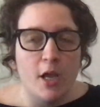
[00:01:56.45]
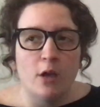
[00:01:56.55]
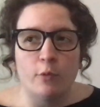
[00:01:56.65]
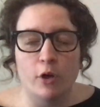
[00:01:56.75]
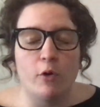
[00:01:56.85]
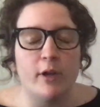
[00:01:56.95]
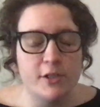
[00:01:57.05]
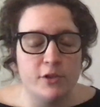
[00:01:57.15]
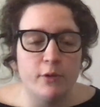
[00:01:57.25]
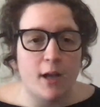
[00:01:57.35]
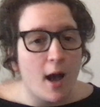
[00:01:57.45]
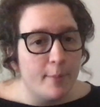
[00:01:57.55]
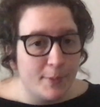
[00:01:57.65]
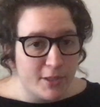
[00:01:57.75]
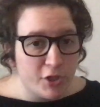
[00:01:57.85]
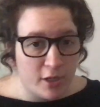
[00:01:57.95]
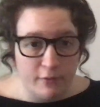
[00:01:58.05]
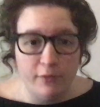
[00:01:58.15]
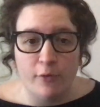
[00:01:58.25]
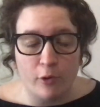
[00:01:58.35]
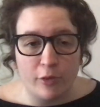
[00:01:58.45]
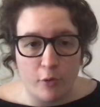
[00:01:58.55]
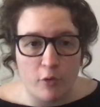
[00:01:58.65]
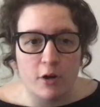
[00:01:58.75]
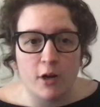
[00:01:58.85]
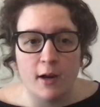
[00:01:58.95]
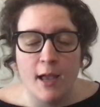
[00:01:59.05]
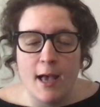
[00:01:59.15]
we're going to accomplish in fourth quarter,